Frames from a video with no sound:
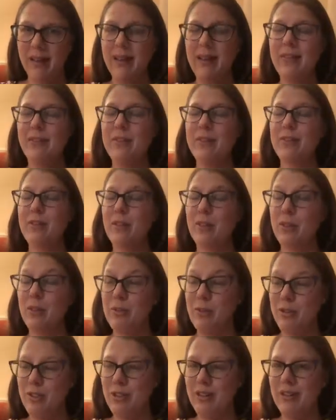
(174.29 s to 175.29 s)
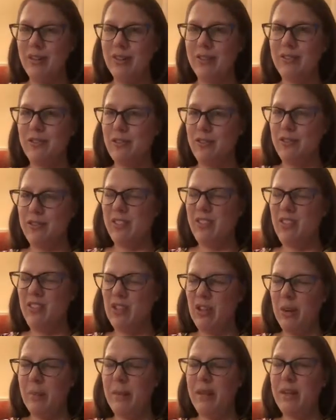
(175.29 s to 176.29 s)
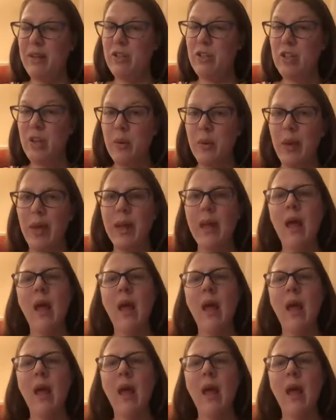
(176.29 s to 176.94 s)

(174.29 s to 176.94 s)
The solution is you just have to jump in and do it.